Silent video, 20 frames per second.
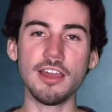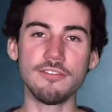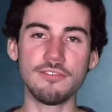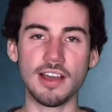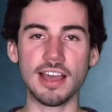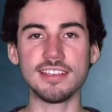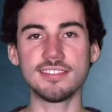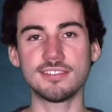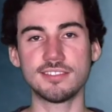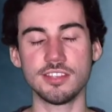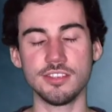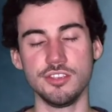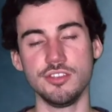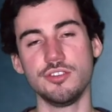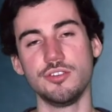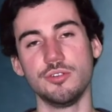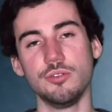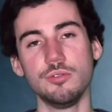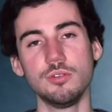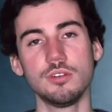advice to
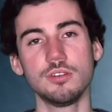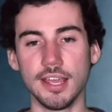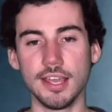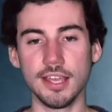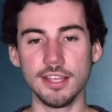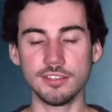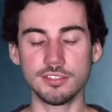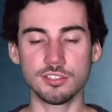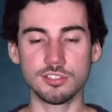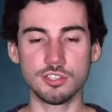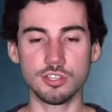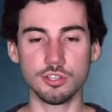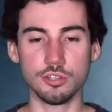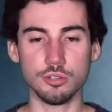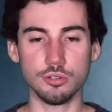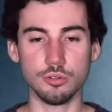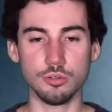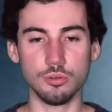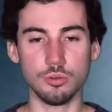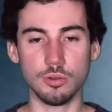you is
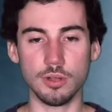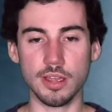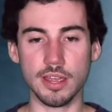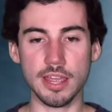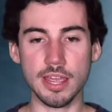to